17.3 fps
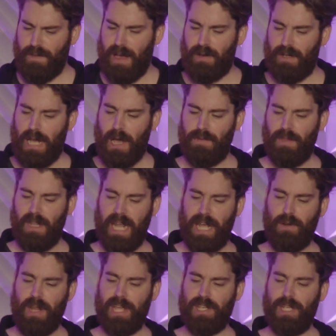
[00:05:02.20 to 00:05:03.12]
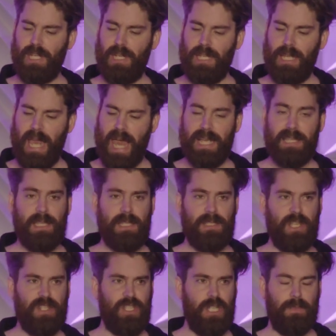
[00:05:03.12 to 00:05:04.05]
found out that they could actually
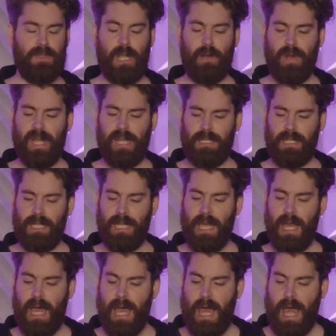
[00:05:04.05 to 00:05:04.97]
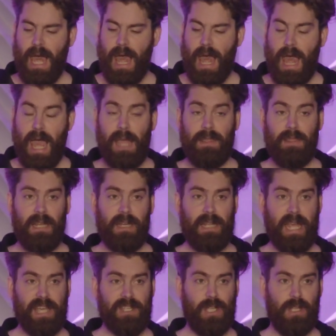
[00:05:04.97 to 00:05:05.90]
access the chip directly, and then
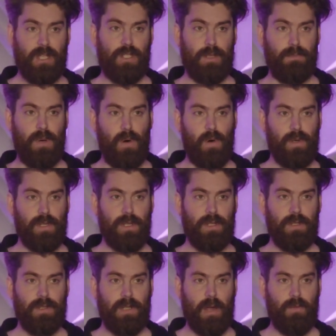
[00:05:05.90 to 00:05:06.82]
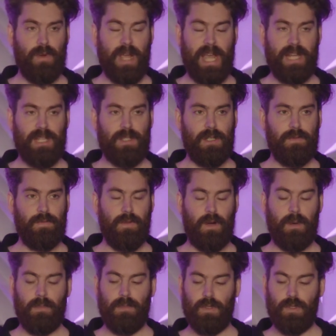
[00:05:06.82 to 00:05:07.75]
it actually supported a range
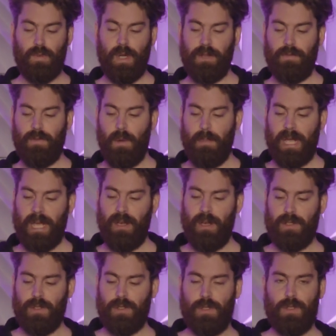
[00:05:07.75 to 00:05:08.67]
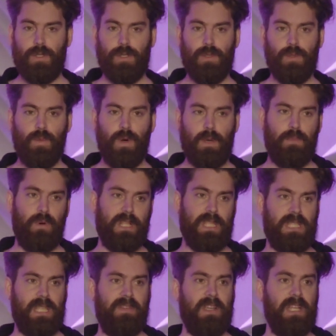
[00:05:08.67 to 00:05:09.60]
from 24 megahertz to
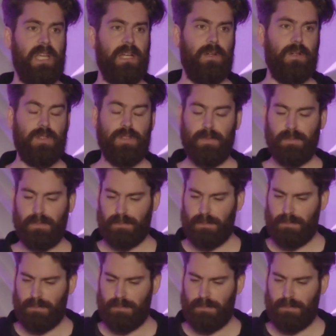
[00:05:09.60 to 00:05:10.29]
1.7 gigahertz.